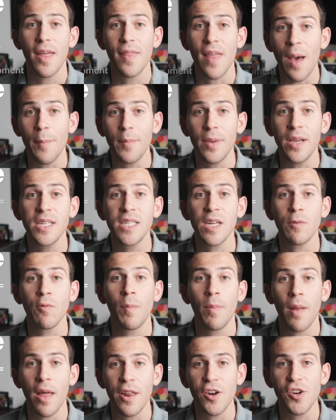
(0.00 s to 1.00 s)
That means a
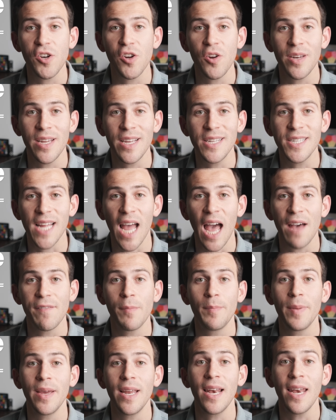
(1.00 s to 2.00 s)
replenisher needs to have
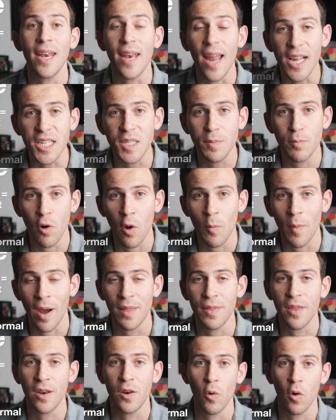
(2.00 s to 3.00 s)
a bit less
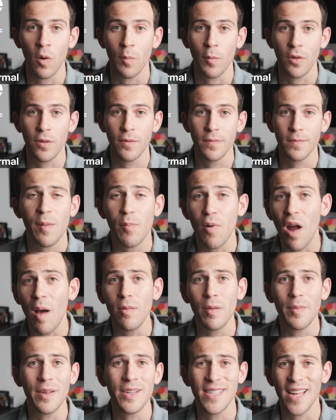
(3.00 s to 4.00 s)
bromide than normal. The
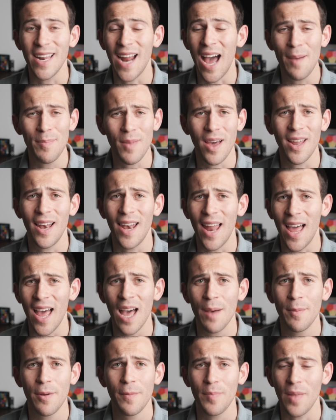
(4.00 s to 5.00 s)
problem is that I'm not a
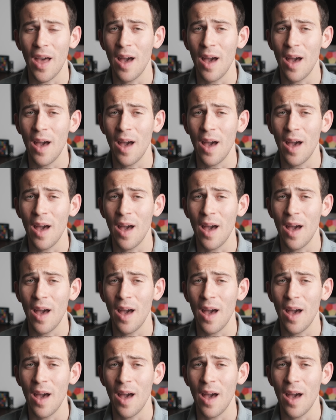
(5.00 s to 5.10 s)
lab.